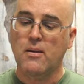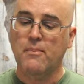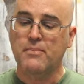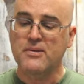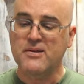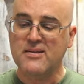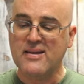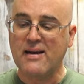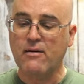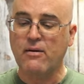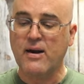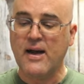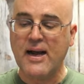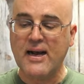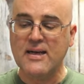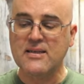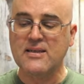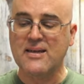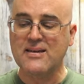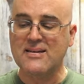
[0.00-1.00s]
Bezzera
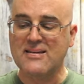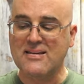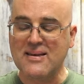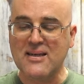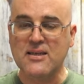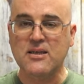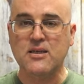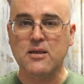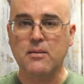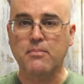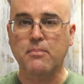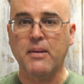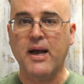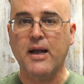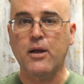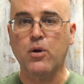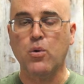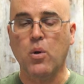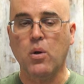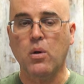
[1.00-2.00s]
has a decent
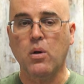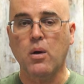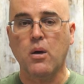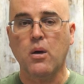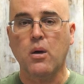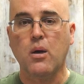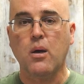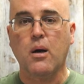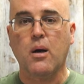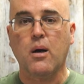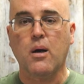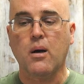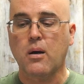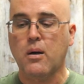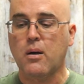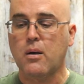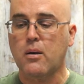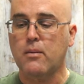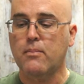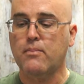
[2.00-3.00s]
manual,
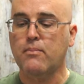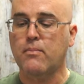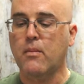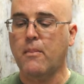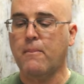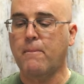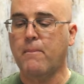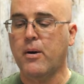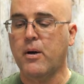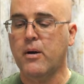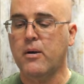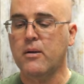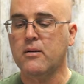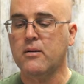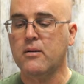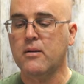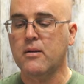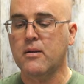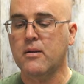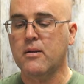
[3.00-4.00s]
um, but
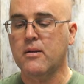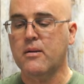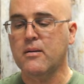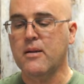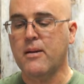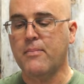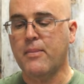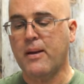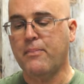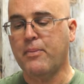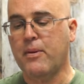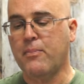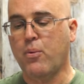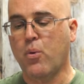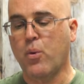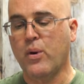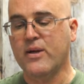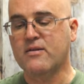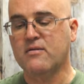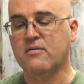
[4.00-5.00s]
there might be
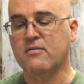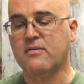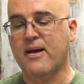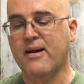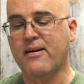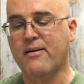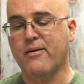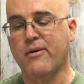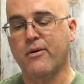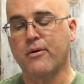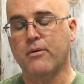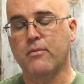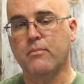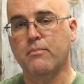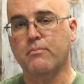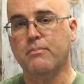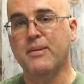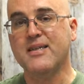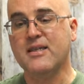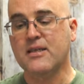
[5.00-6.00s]
points that are
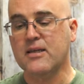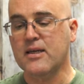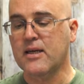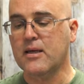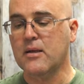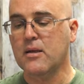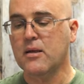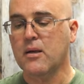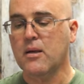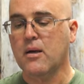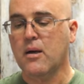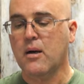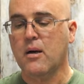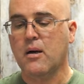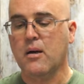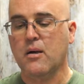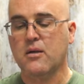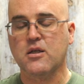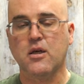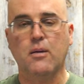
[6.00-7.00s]
missing.
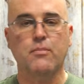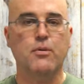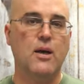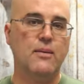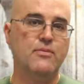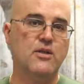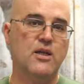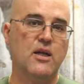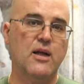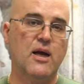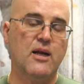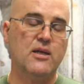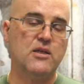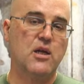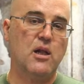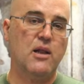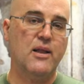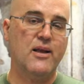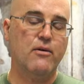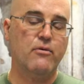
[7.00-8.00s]
Uh, sometimes they're not as
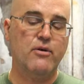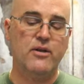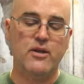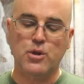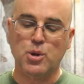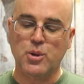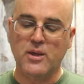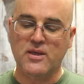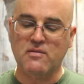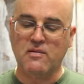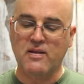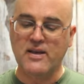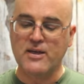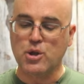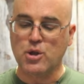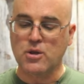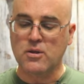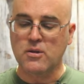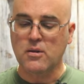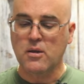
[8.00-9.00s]
clear in the
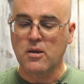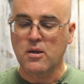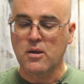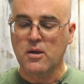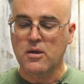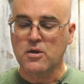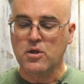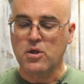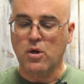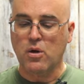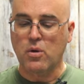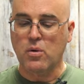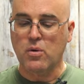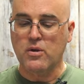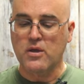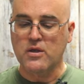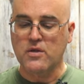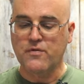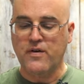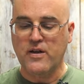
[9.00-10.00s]
translation. So
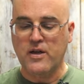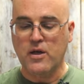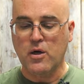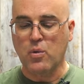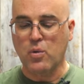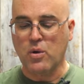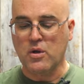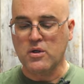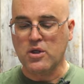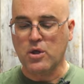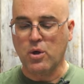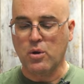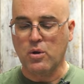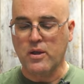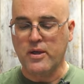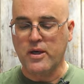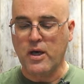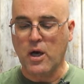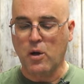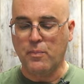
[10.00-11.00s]
this video will
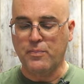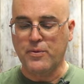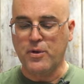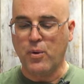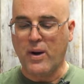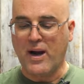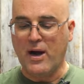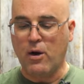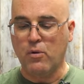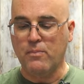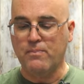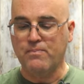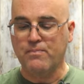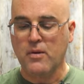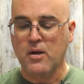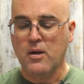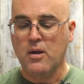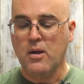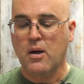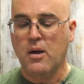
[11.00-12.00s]
certainly help you out.
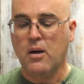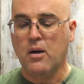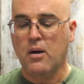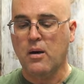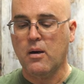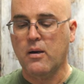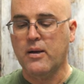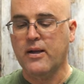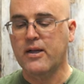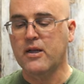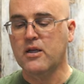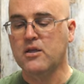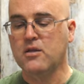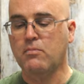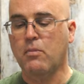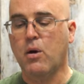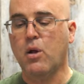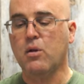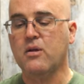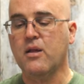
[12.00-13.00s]
Uh, it is
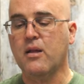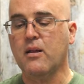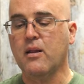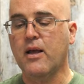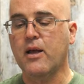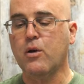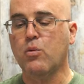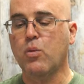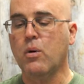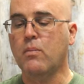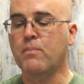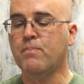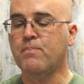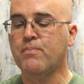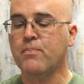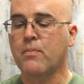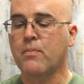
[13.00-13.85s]
multilingual.